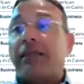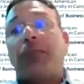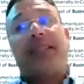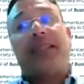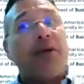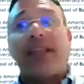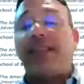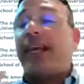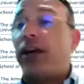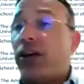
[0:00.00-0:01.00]
but now that they
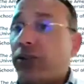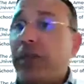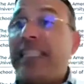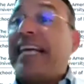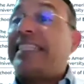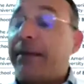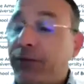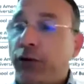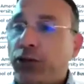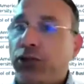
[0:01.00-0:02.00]
cannot meet except
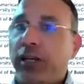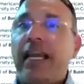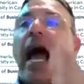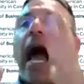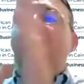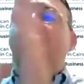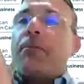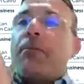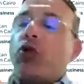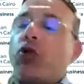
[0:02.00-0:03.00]
virtually, I
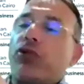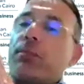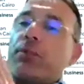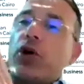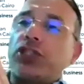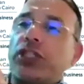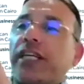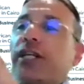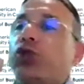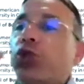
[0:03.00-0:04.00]
broke the projects
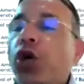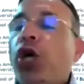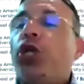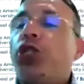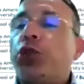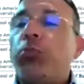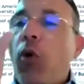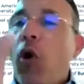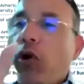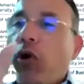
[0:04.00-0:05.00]
into
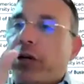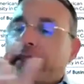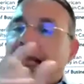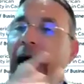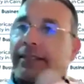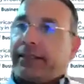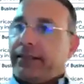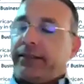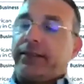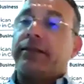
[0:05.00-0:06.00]
smaller
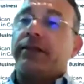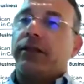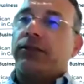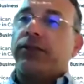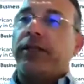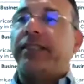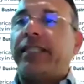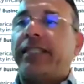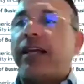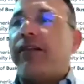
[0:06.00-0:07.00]
tasks. So
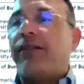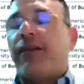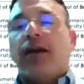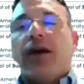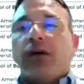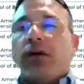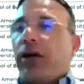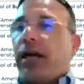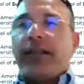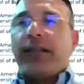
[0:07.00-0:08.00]
instead of
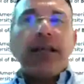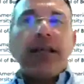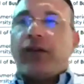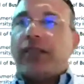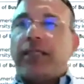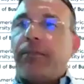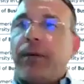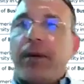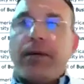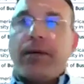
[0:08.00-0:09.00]
getting, for
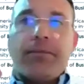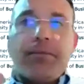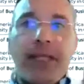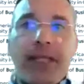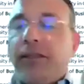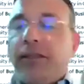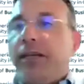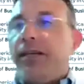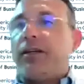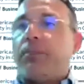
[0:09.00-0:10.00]
example,
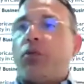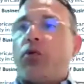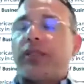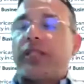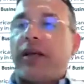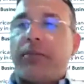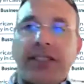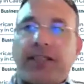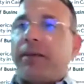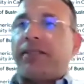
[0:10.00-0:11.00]
mid-year report and
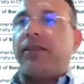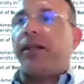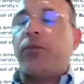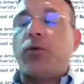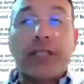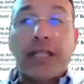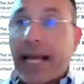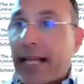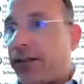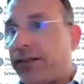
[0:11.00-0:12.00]
mid-semester report and
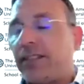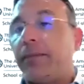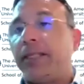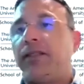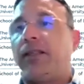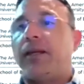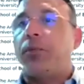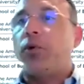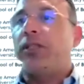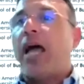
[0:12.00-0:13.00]
end of the semester
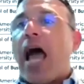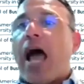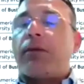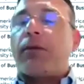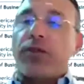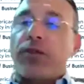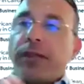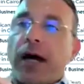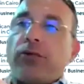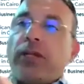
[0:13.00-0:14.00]
report, I broke them
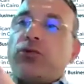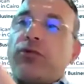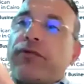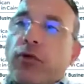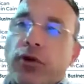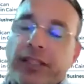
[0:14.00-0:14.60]
down into 4